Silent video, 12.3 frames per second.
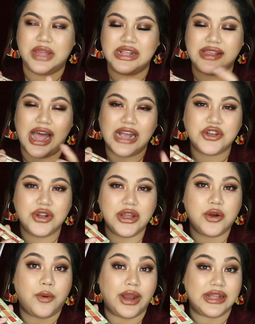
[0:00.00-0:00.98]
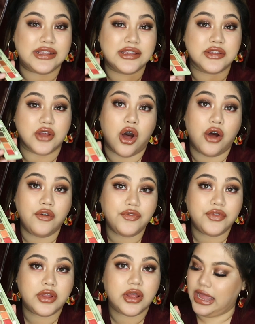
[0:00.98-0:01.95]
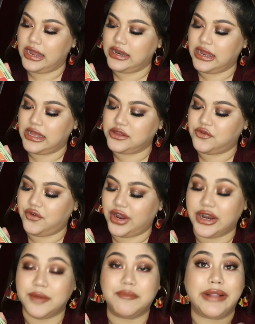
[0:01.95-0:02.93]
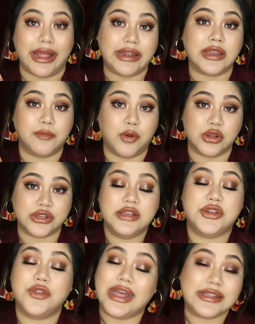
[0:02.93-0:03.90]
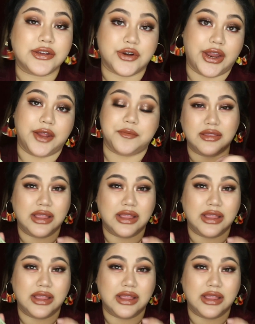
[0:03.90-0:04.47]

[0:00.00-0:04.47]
It's actually quite soft and it's very blendable. So that's great.